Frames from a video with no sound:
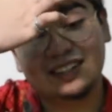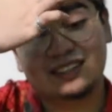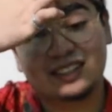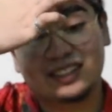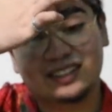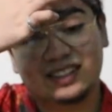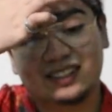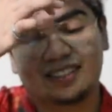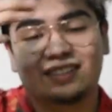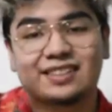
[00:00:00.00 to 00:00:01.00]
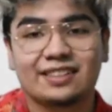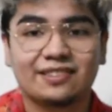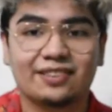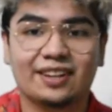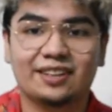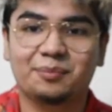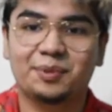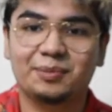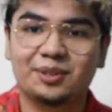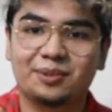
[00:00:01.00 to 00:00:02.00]
which is like to signify the
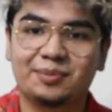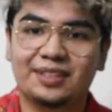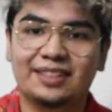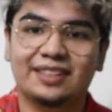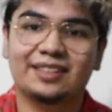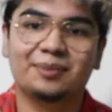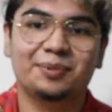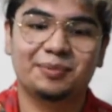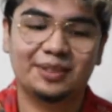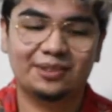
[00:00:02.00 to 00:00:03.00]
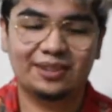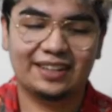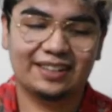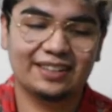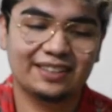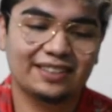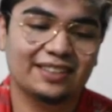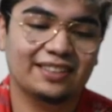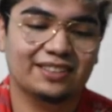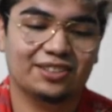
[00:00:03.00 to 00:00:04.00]
biblical beginning and the biblical end.
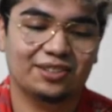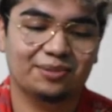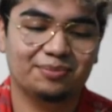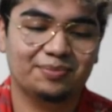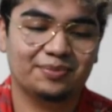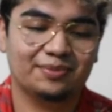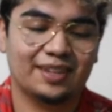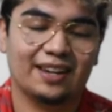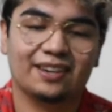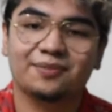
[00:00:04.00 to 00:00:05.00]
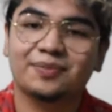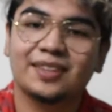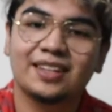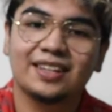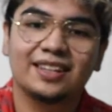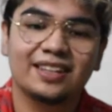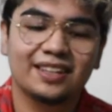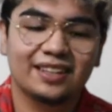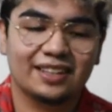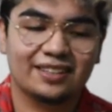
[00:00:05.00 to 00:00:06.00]
So yeah,
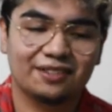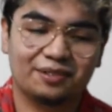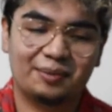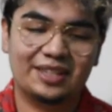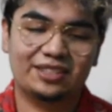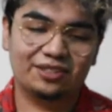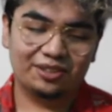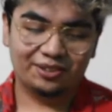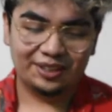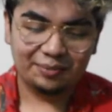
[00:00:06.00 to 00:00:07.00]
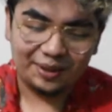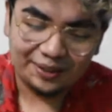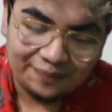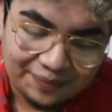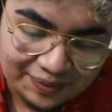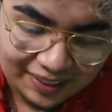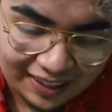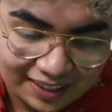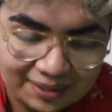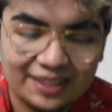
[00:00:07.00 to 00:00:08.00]
that's information you don't need, but
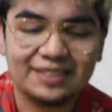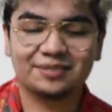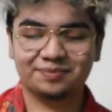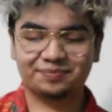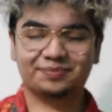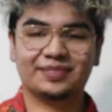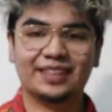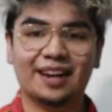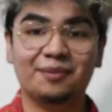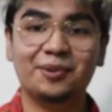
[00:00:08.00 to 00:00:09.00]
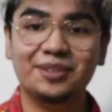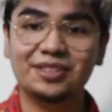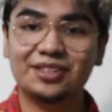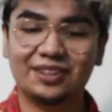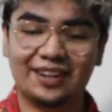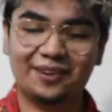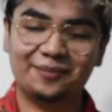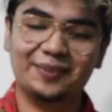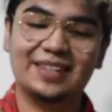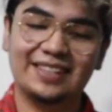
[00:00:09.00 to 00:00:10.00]
anyways, I'm going to start
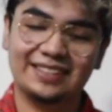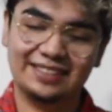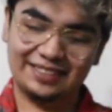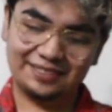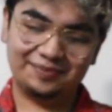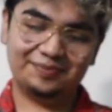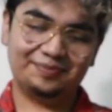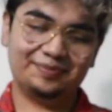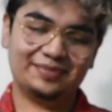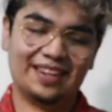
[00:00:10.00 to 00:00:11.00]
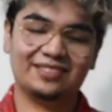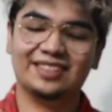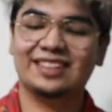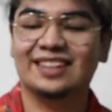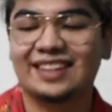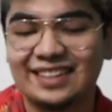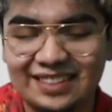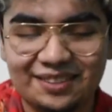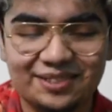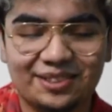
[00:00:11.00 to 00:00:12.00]
now because I've said that like 8
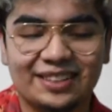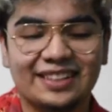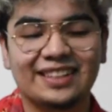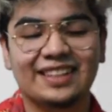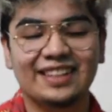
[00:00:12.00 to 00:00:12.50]
times already.